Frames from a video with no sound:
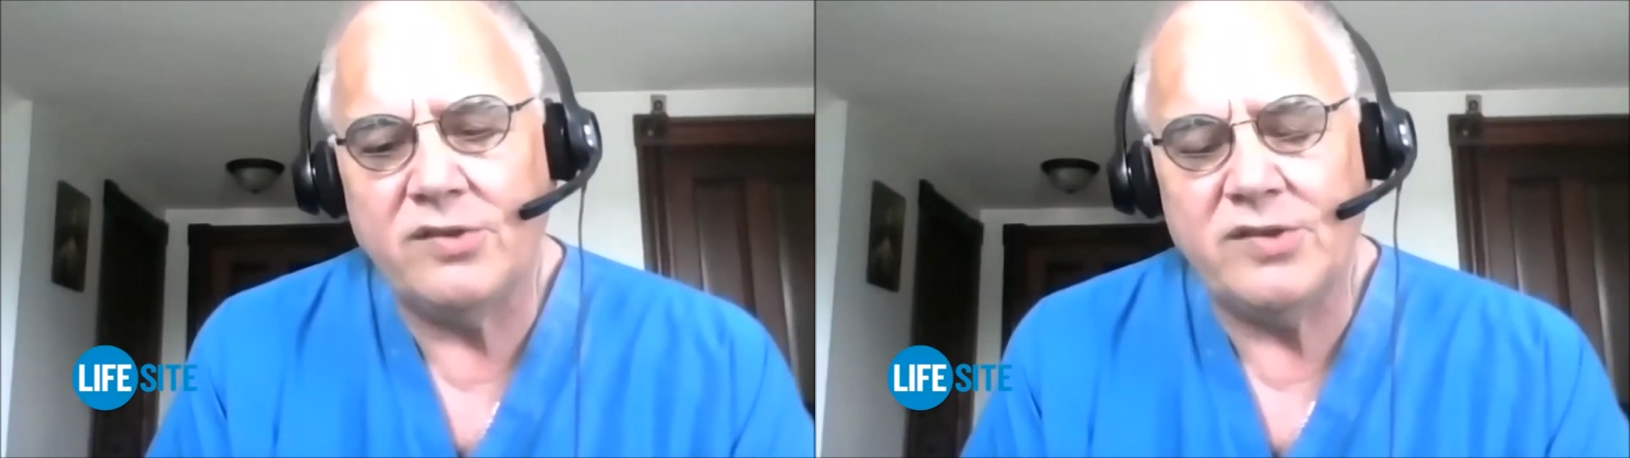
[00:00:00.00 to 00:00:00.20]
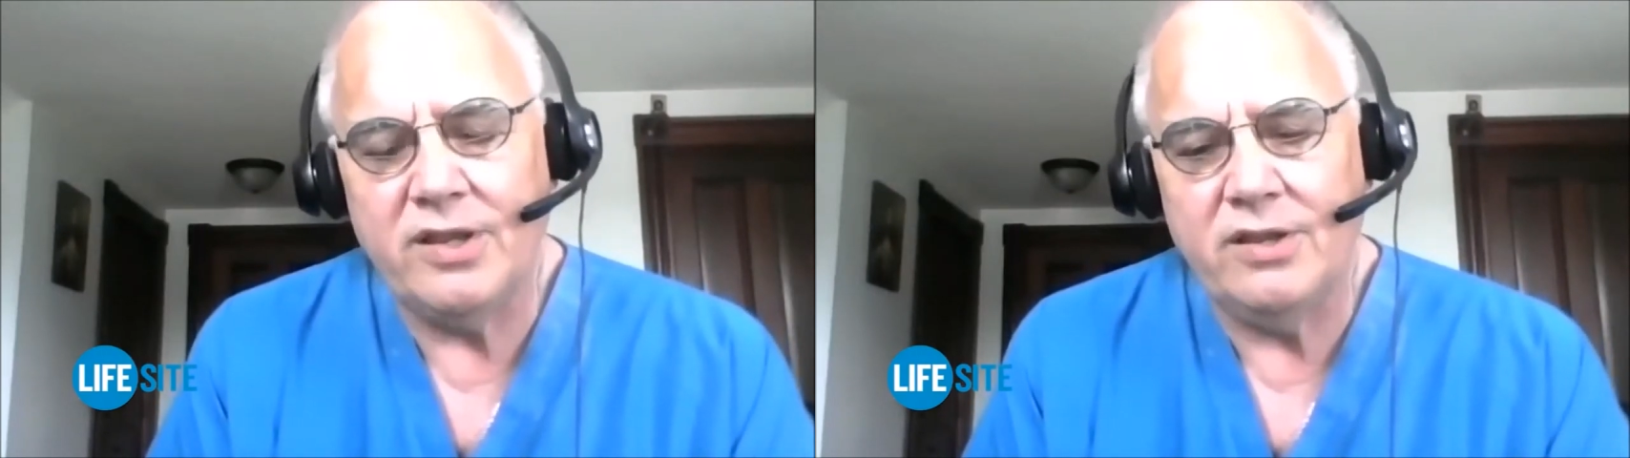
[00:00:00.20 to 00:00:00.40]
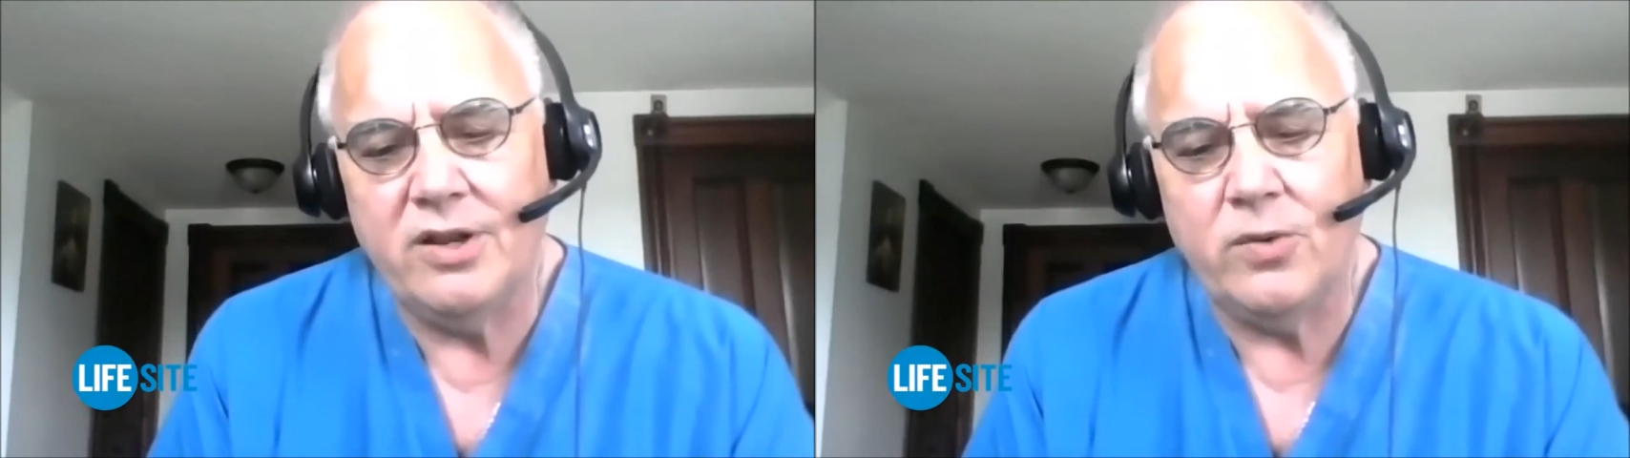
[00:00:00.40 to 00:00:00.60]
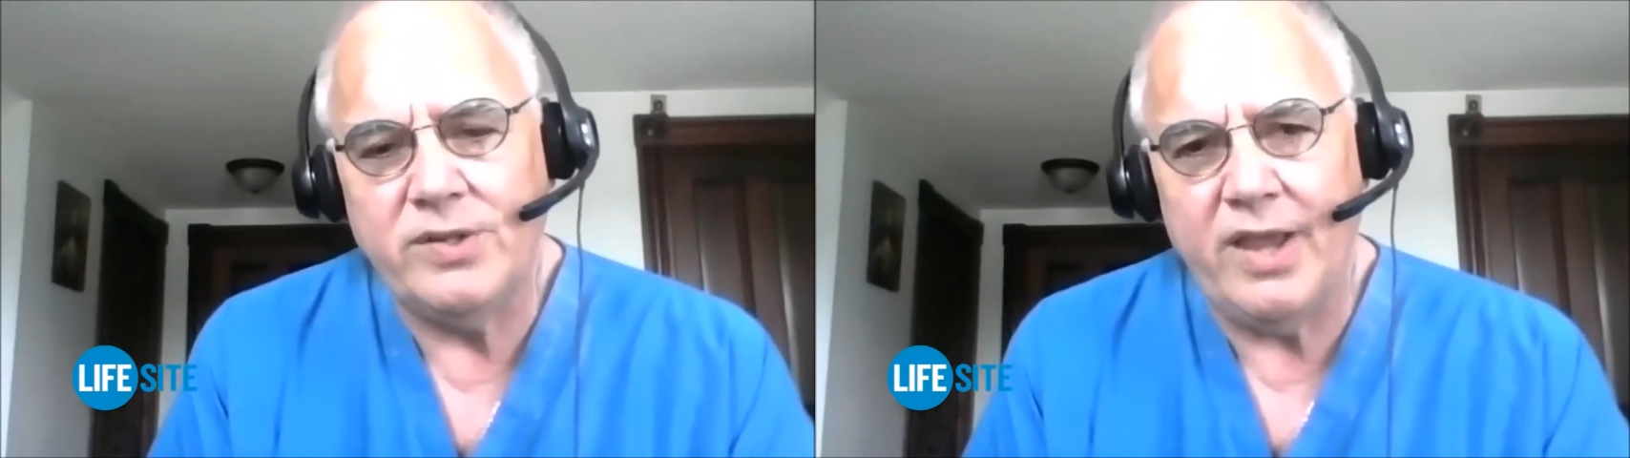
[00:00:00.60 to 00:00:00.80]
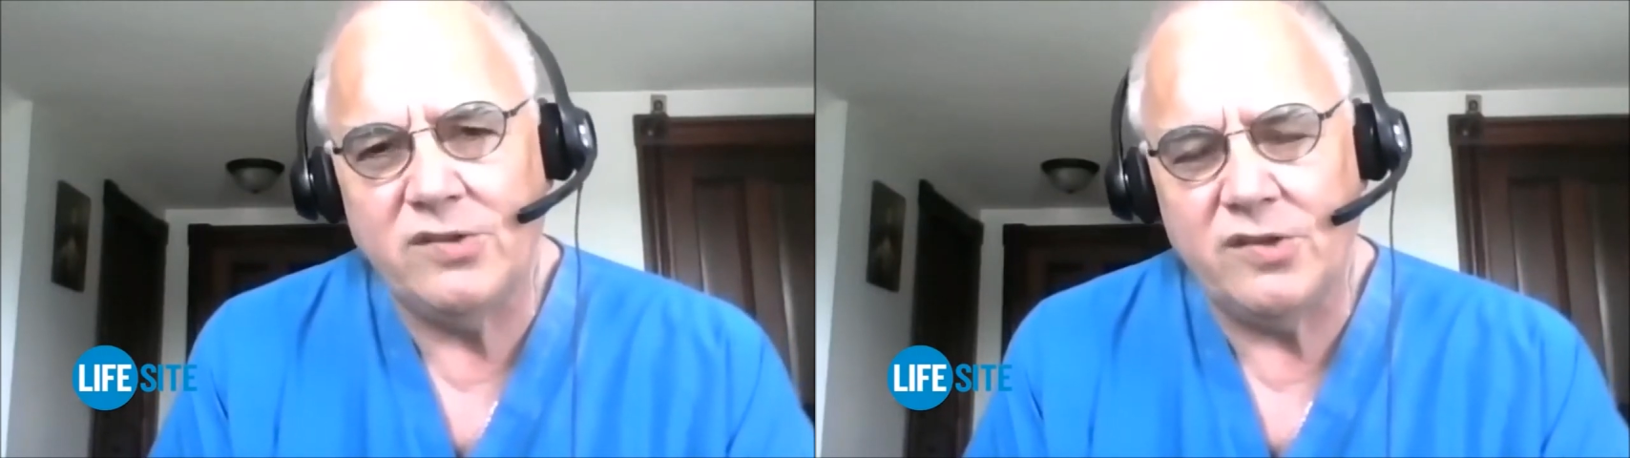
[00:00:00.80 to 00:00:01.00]
I said, he
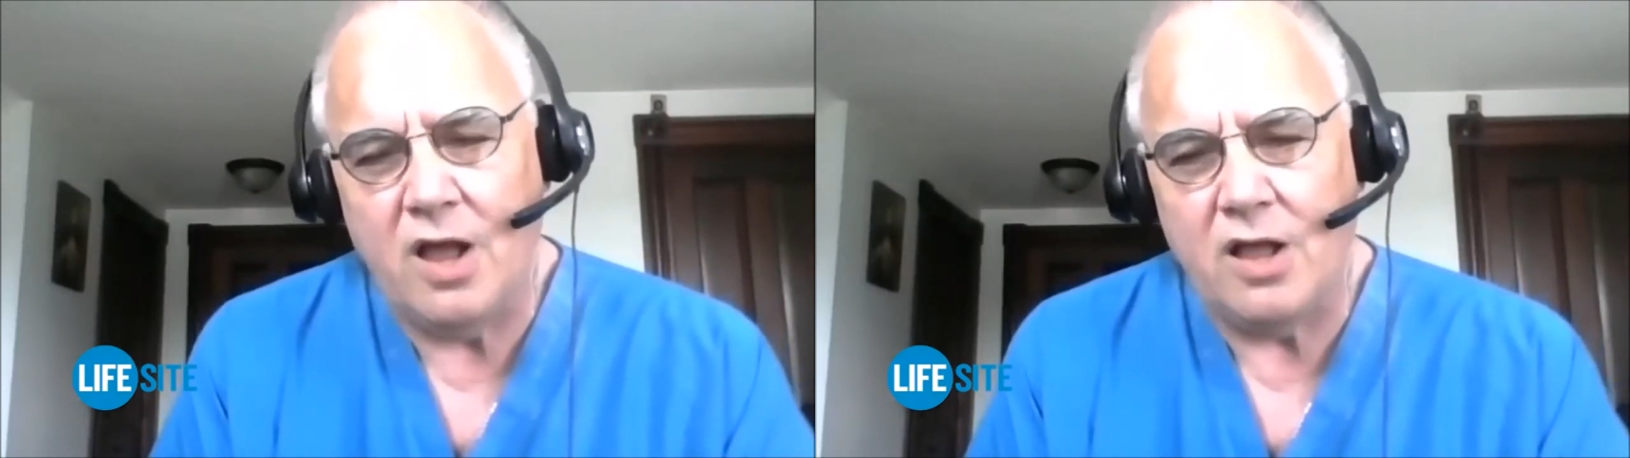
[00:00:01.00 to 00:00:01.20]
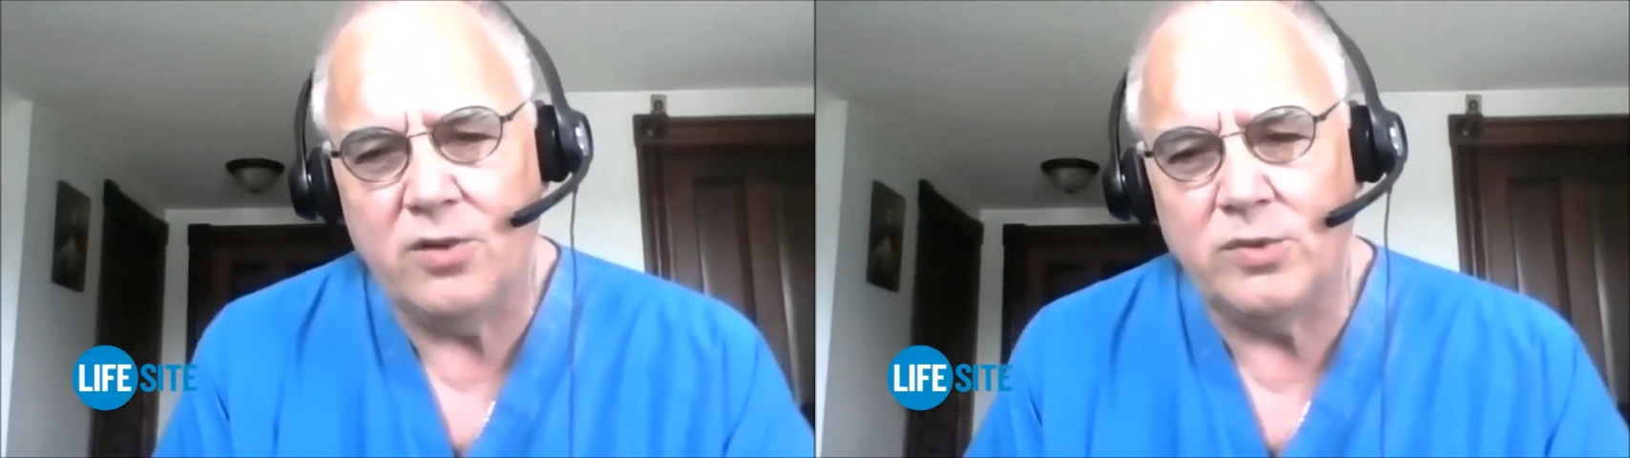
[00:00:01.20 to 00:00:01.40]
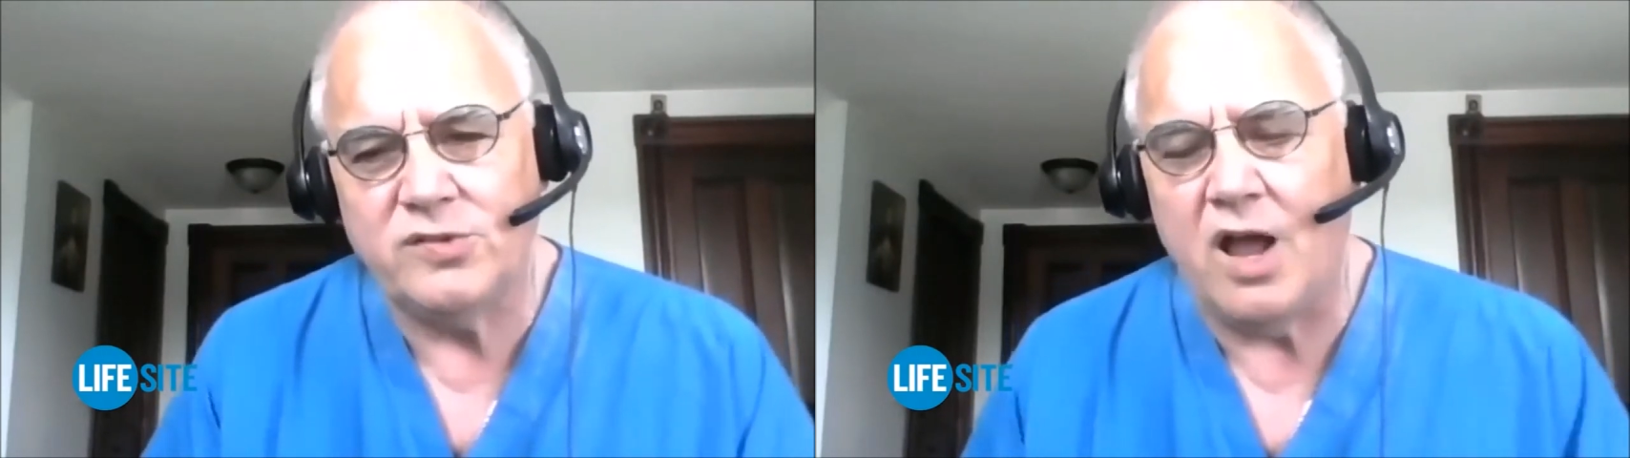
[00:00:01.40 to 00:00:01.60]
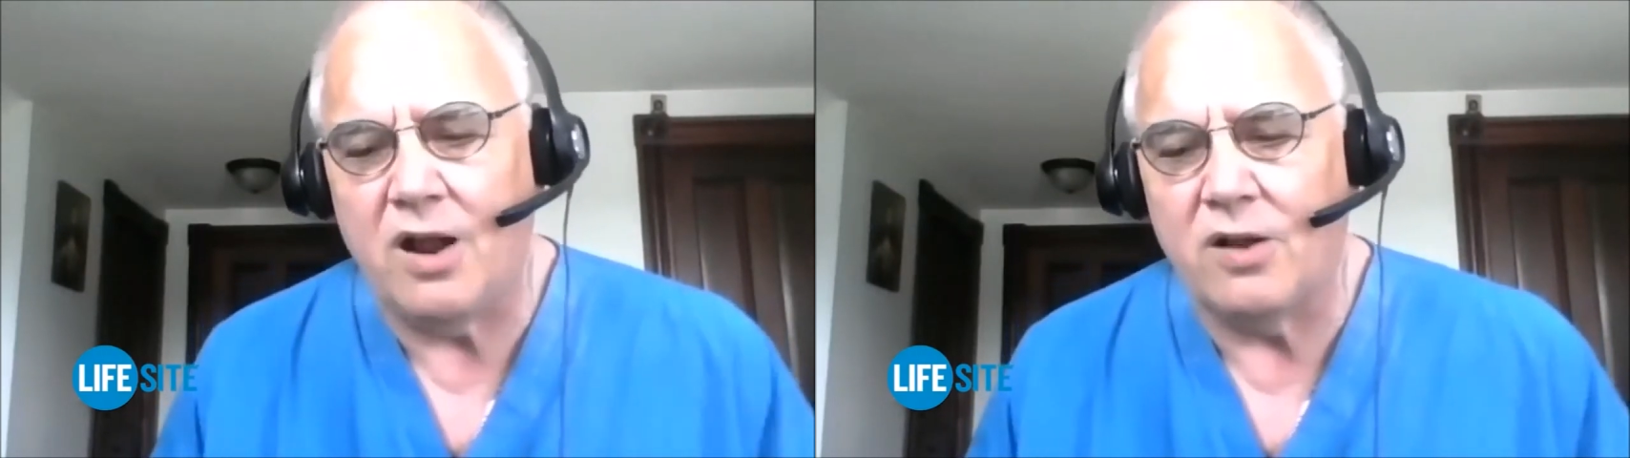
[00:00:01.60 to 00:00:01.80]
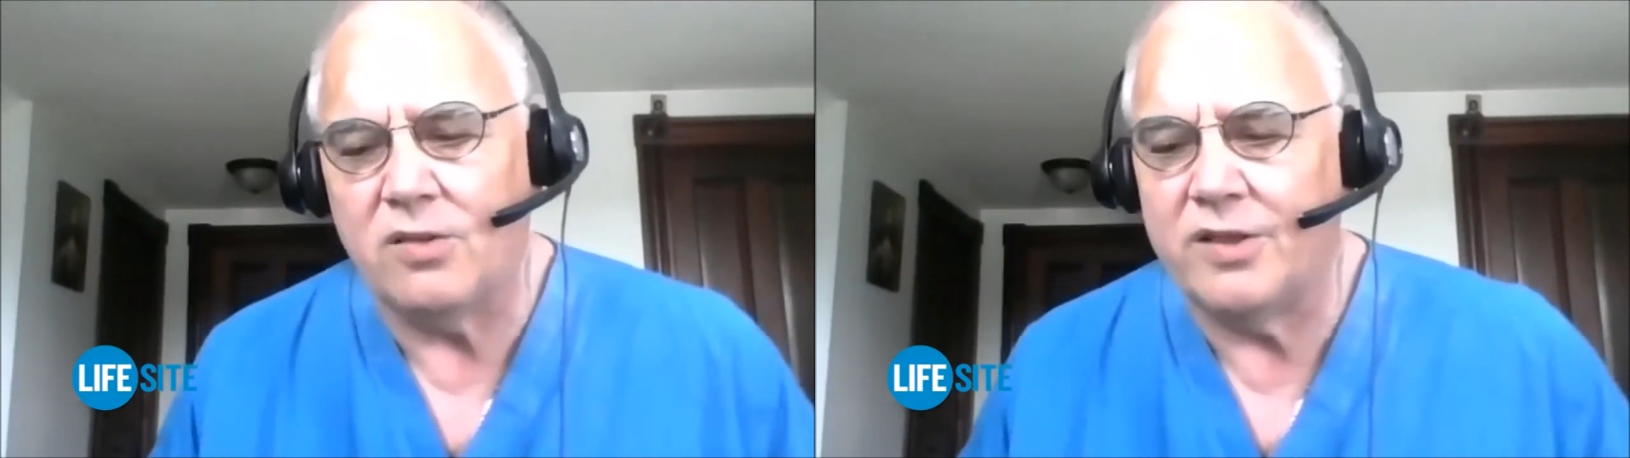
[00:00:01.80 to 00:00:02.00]
dates Hollywood
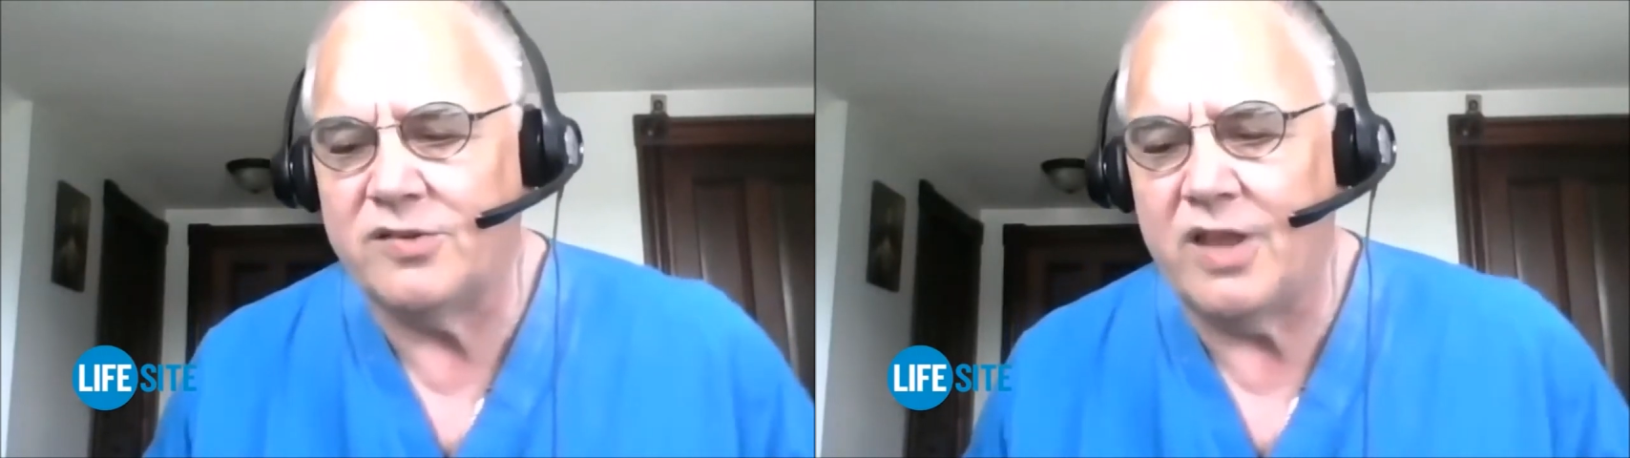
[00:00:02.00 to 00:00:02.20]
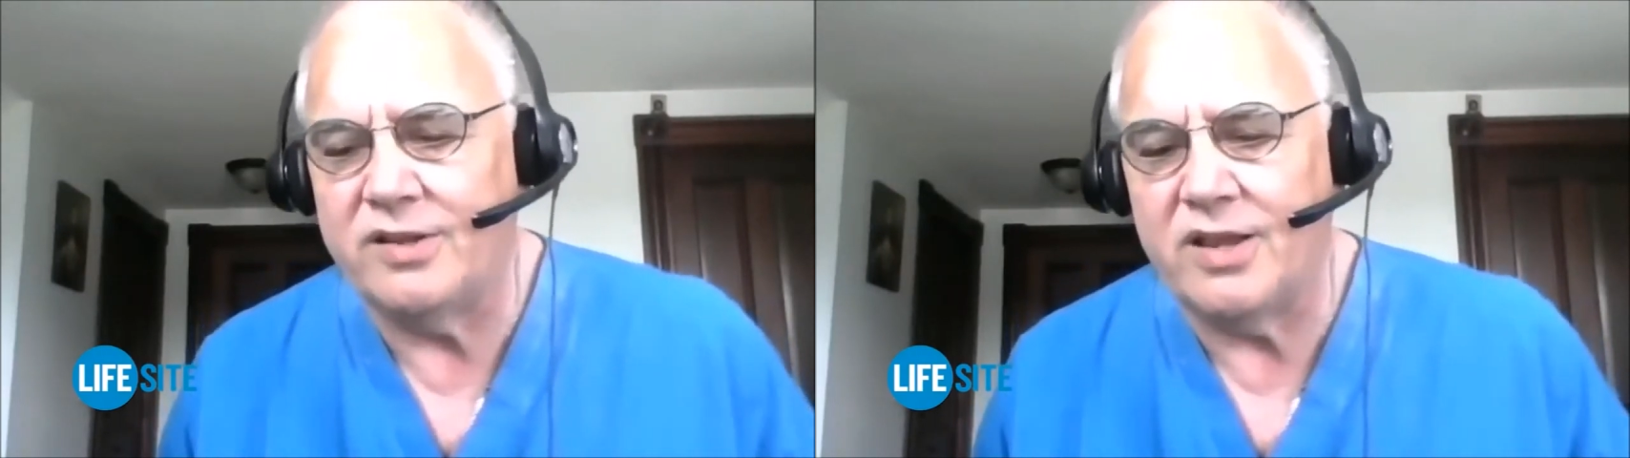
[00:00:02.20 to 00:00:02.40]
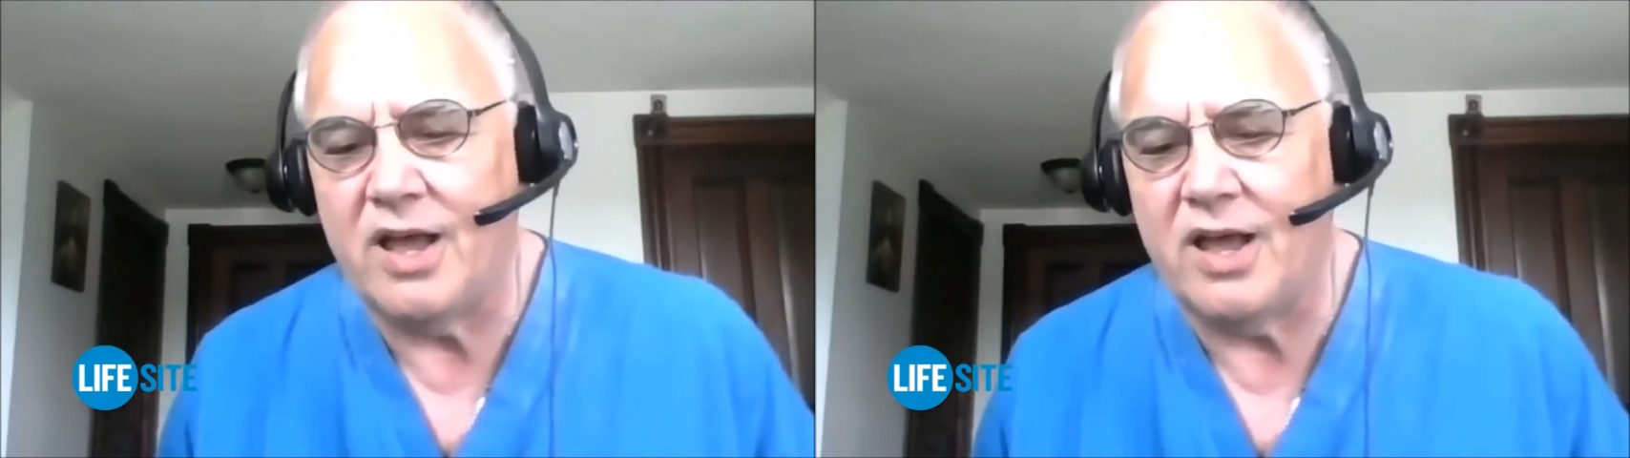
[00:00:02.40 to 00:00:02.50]
starlets, and